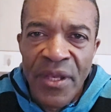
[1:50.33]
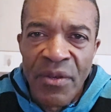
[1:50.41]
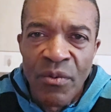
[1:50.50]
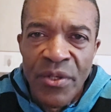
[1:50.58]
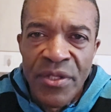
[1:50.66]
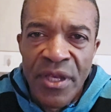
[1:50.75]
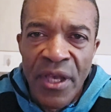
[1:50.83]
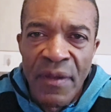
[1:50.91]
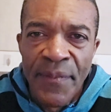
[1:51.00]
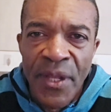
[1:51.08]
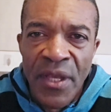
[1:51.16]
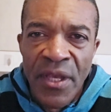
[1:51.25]
It
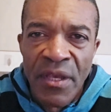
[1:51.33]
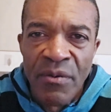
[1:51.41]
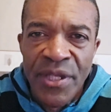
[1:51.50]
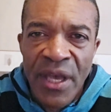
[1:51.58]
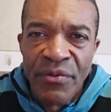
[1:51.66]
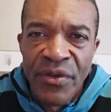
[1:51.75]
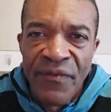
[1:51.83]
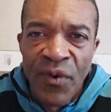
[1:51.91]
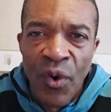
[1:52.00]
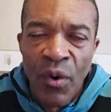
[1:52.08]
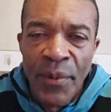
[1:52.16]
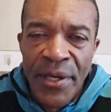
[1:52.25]
was down to
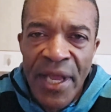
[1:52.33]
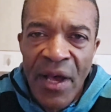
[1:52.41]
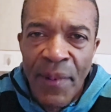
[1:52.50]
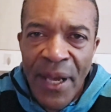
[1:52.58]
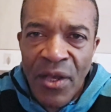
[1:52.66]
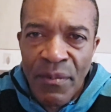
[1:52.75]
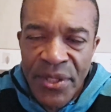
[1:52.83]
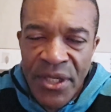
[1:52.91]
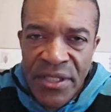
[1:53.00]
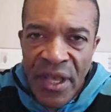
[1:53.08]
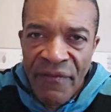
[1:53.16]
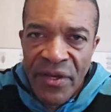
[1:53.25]
4, but now back up to
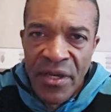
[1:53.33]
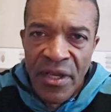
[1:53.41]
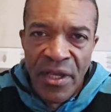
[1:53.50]
7,